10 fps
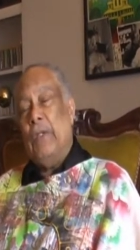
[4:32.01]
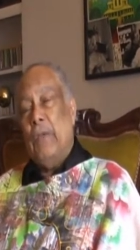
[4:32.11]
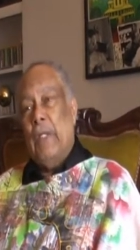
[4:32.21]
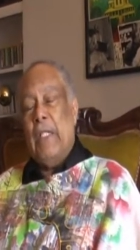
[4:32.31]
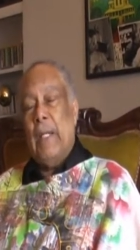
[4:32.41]

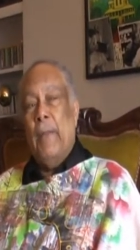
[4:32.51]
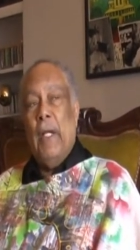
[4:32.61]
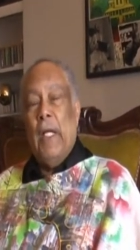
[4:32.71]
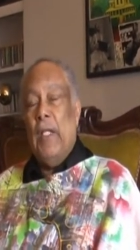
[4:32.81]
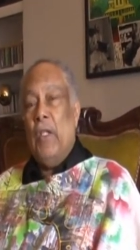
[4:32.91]
to the
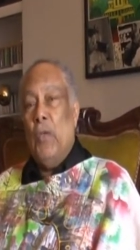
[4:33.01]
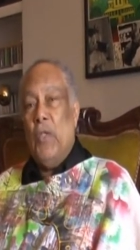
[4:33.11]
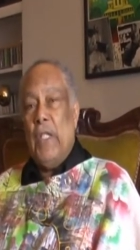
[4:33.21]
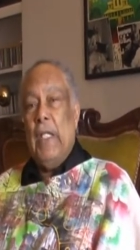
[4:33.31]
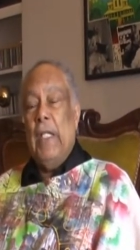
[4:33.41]
seminar at
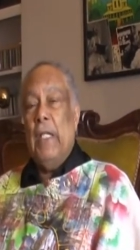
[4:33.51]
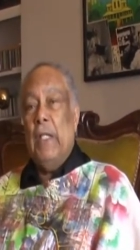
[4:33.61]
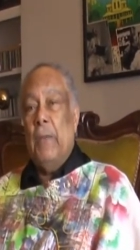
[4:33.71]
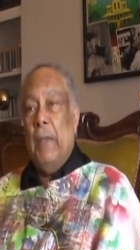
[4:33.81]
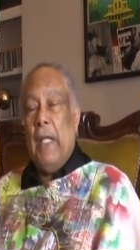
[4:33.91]
UC
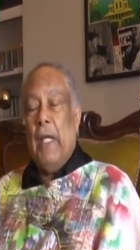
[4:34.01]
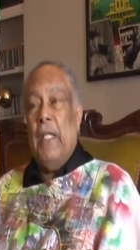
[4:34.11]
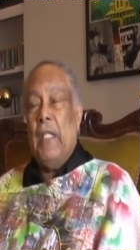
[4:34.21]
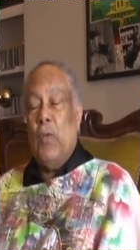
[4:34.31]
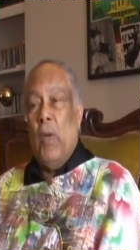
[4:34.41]
in Jamaica.
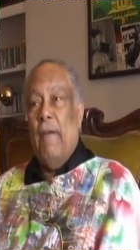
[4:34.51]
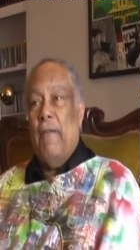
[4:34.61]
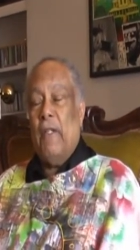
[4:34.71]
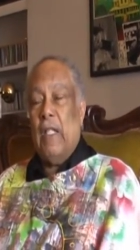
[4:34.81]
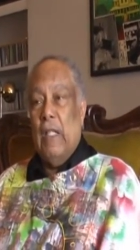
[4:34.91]
This is where I
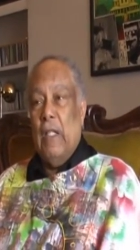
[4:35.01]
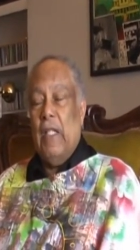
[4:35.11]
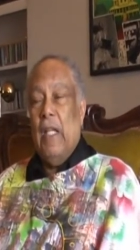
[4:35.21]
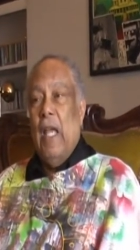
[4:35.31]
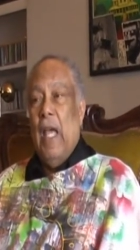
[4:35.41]
first learned.